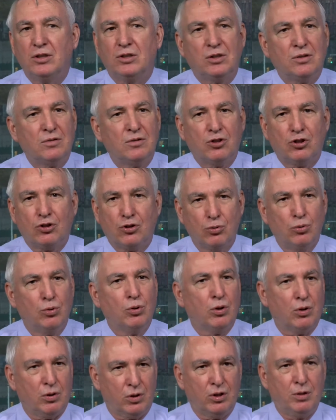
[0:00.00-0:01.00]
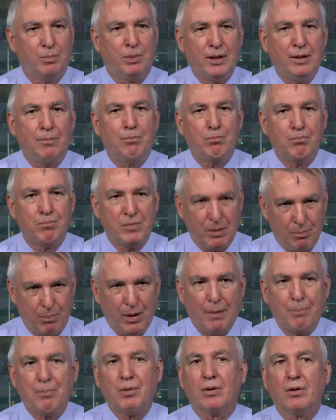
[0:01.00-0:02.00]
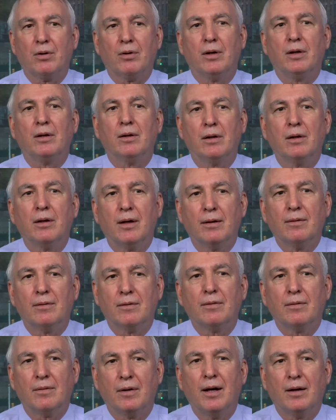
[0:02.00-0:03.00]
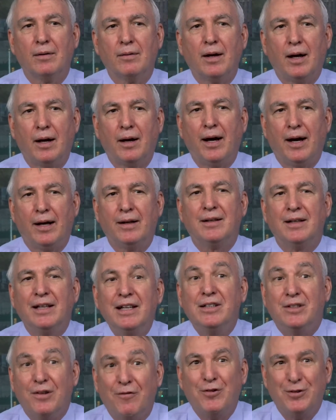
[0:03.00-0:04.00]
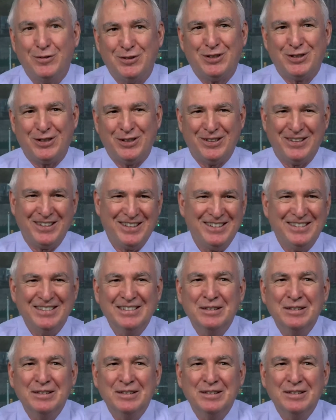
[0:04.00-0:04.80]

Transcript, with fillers: is sure to be popular and, and, and, uh, and lead to food security.